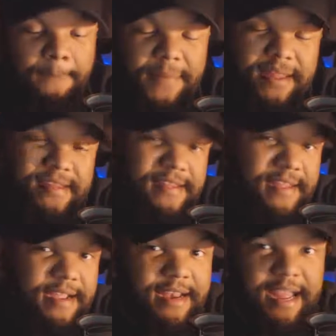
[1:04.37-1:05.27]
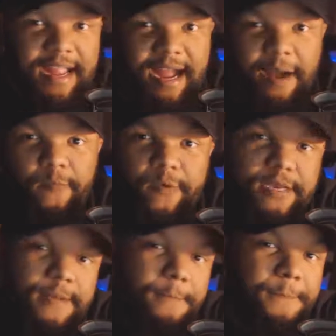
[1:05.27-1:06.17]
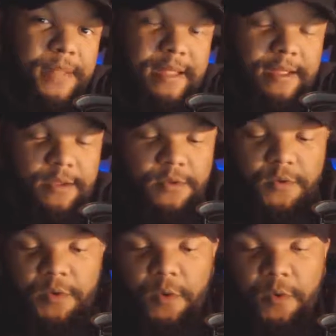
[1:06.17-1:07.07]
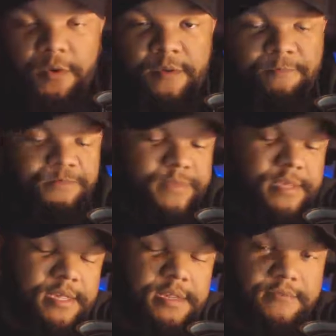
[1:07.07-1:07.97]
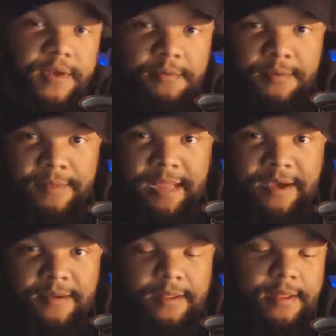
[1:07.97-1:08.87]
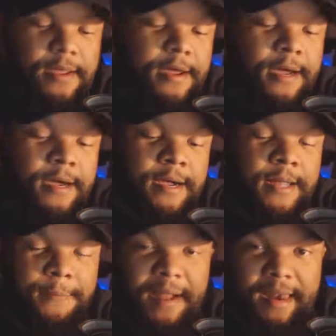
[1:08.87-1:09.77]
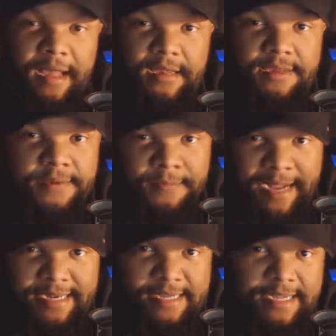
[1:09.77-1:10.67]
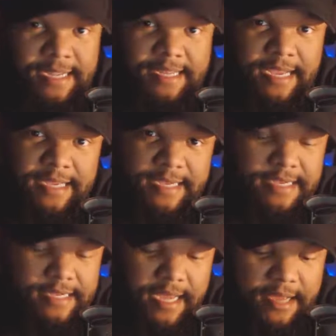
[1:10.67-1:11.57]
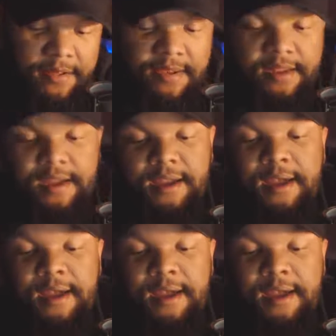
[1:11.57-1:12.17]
basically saying, hey, I want to be in your corner since you've helped me out in my last two matches against AJ Styles.